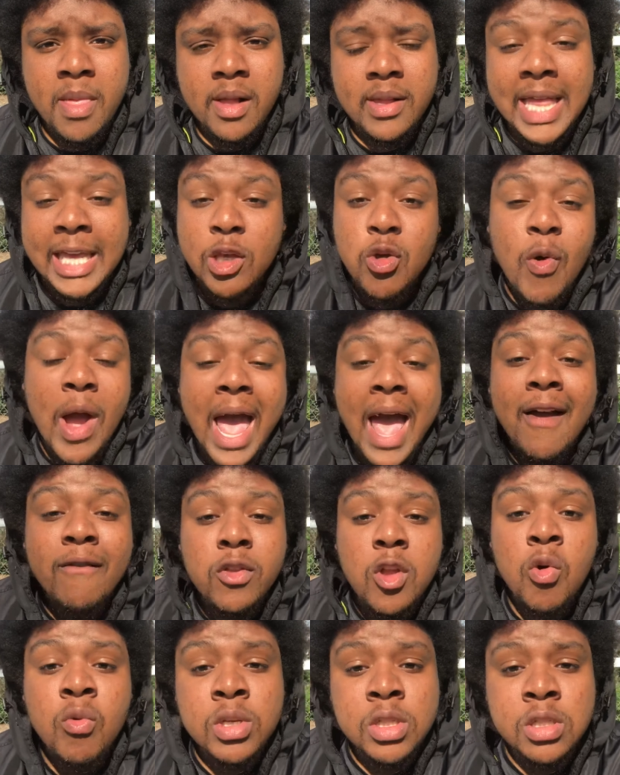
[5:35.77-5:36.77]
Like, you have
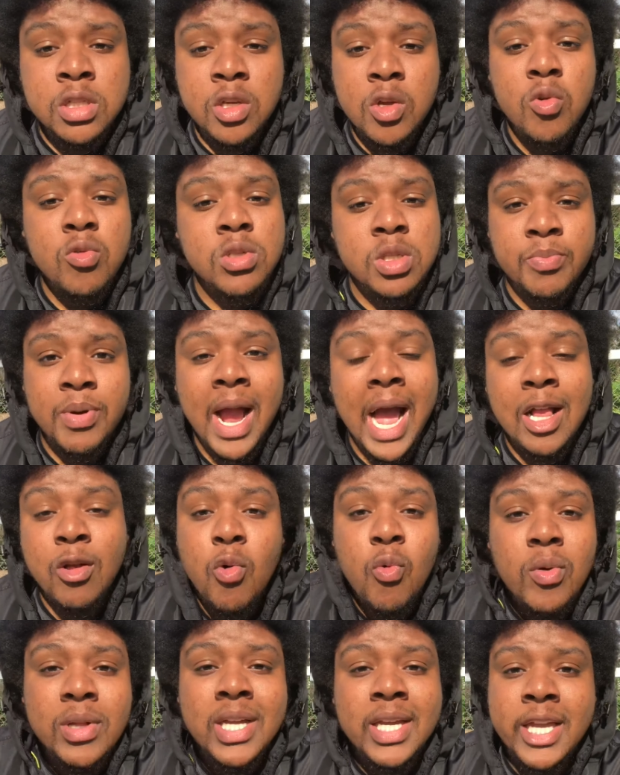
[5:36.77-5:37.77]
no excuse, bro. I
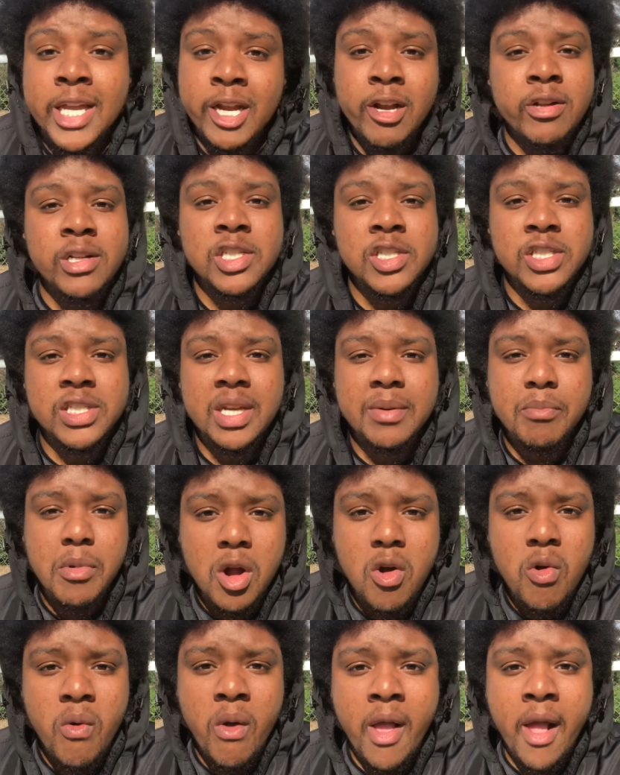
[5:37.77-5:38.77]
don't want to hear this shit,
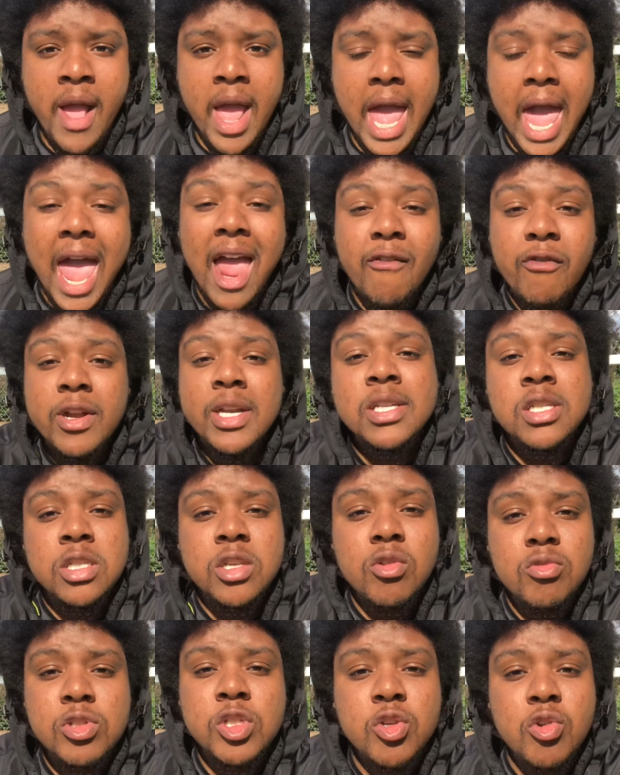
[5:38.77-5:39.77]
bro. Every
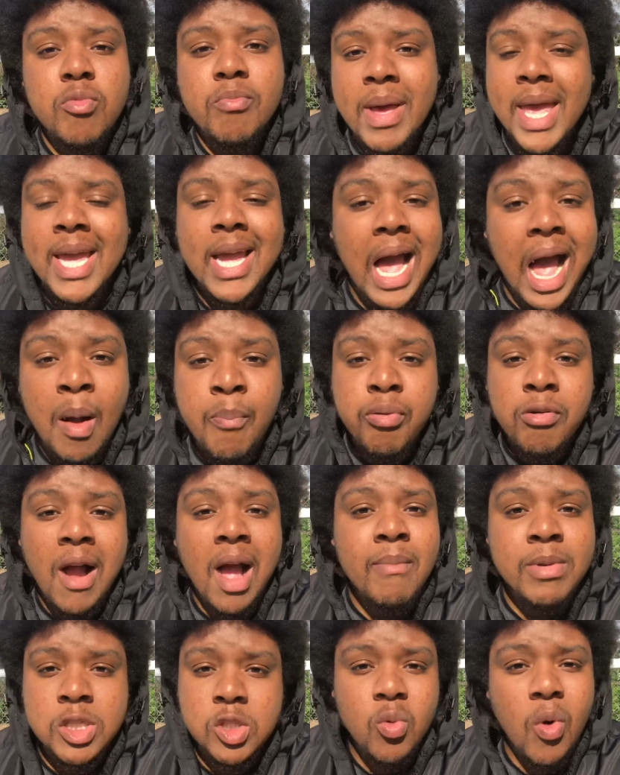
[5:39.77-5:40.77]
excuse you make, I
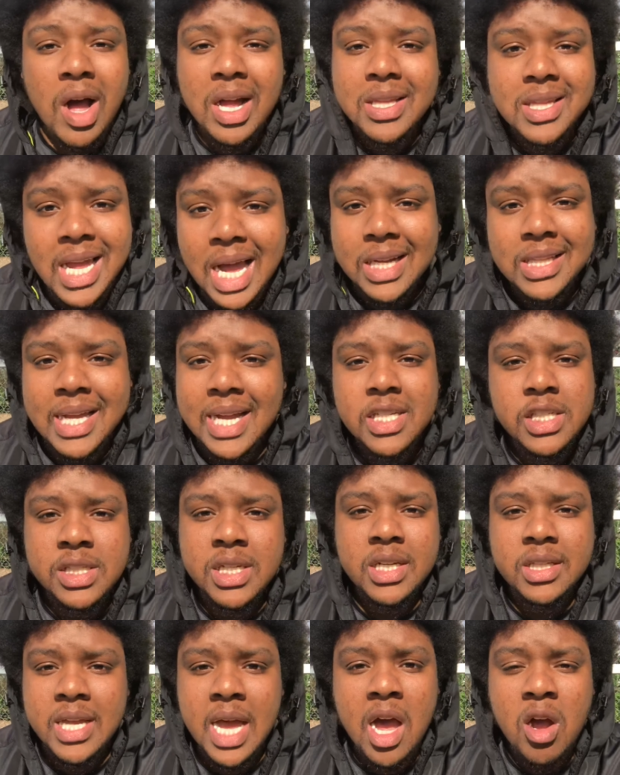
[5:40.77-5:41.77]
promise you, I'll knock that
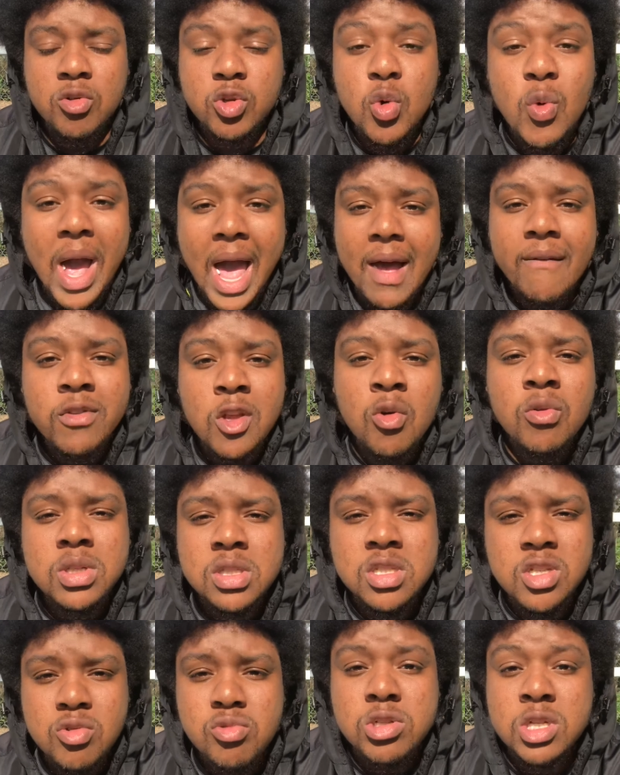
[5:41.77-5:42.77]
shit down. You have no
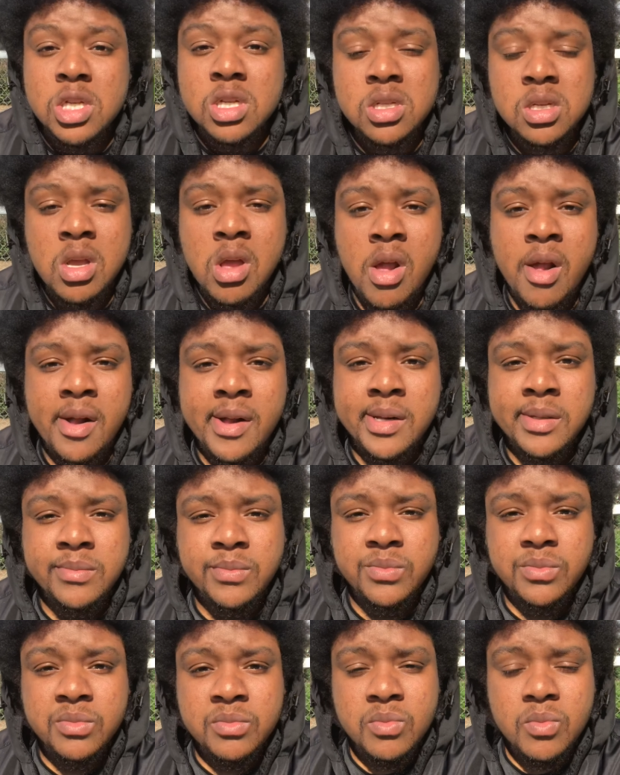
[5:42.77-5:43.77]
excuses.
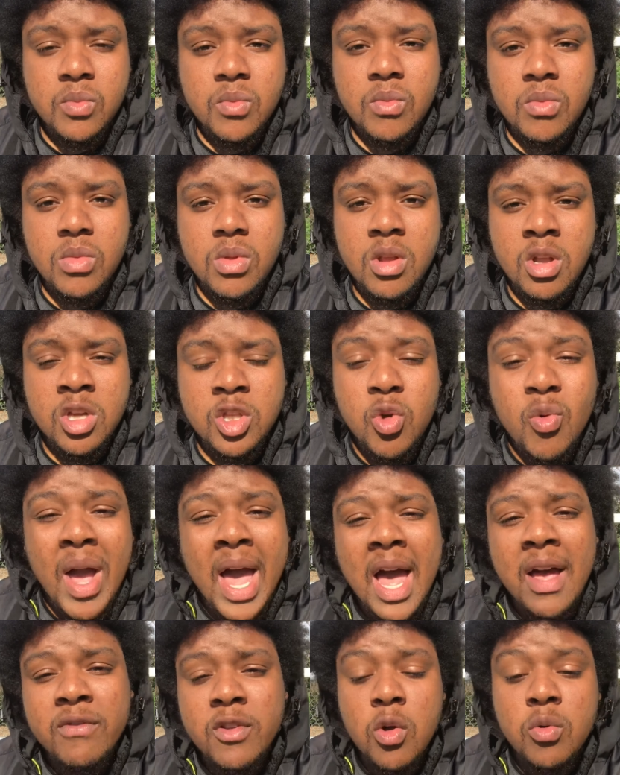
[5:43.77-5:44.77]
You
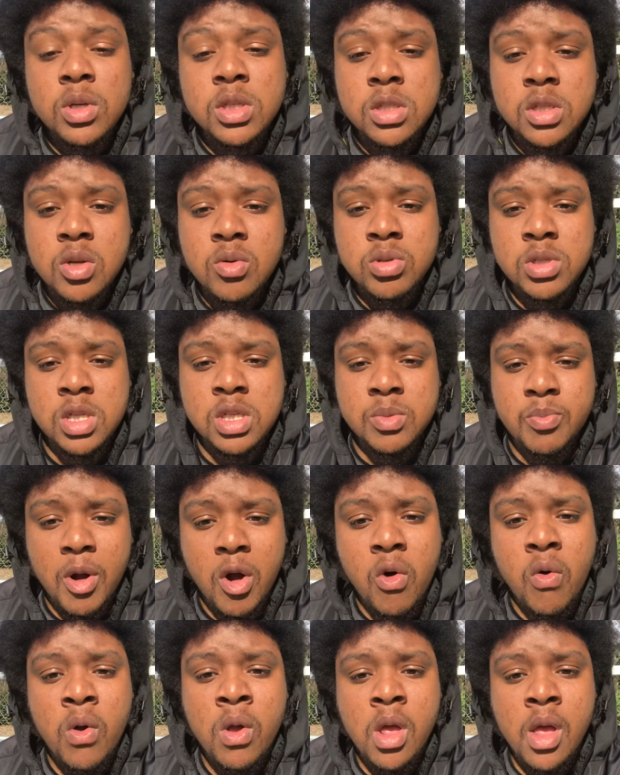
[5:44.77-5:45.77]
have no excuses,
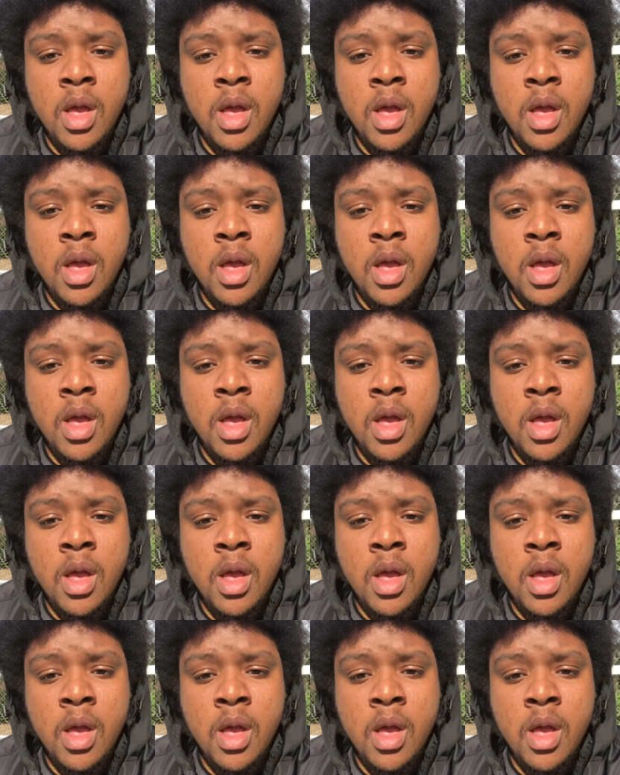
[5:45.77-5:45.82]
bro.